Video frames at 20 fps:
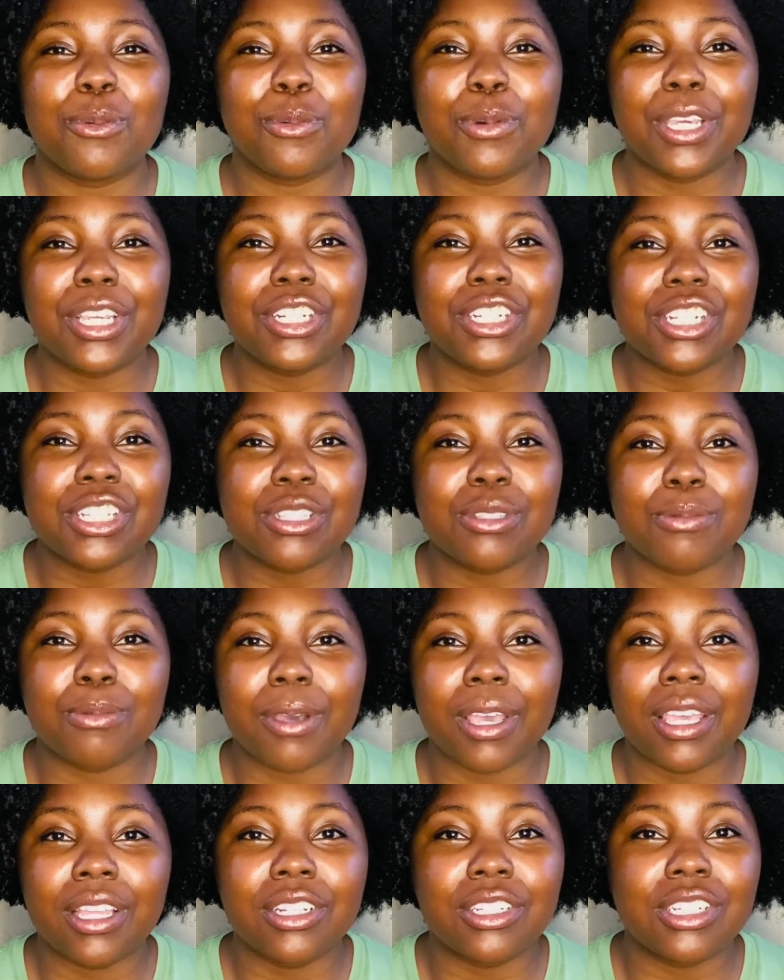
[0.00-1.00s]
we just
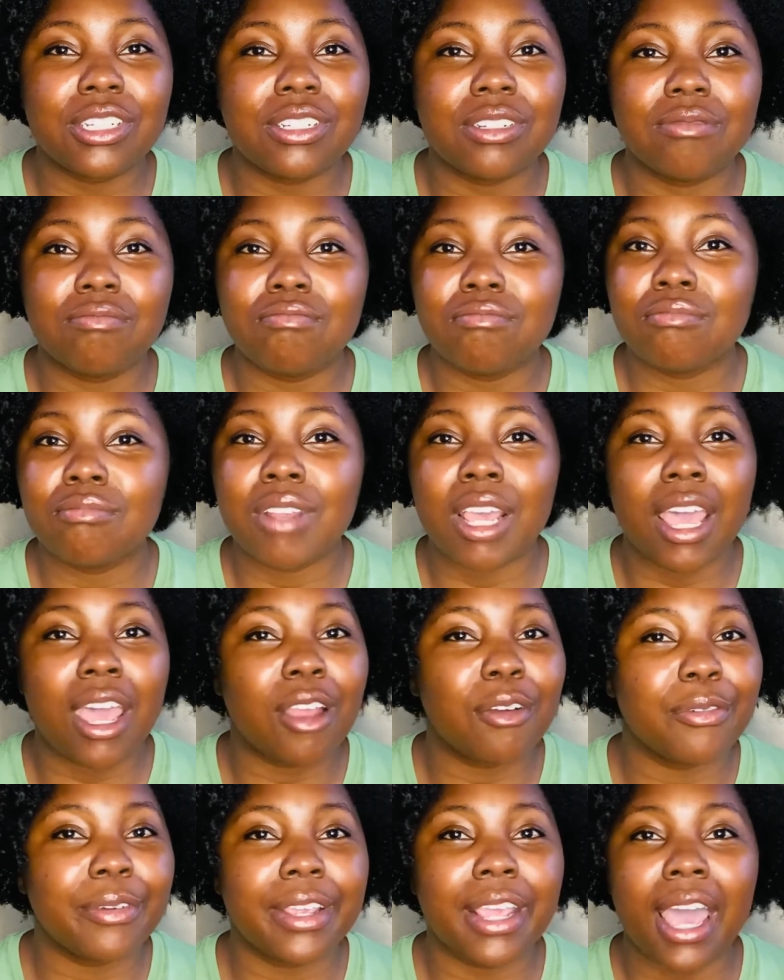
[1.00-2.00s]
went
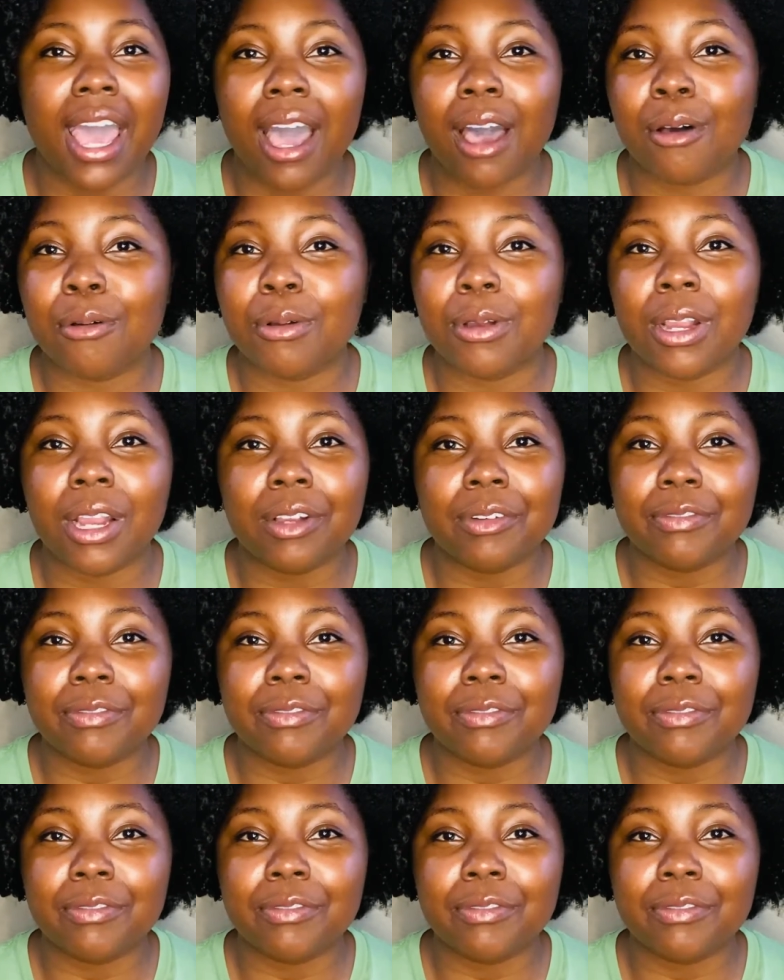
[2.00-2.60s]
every hour at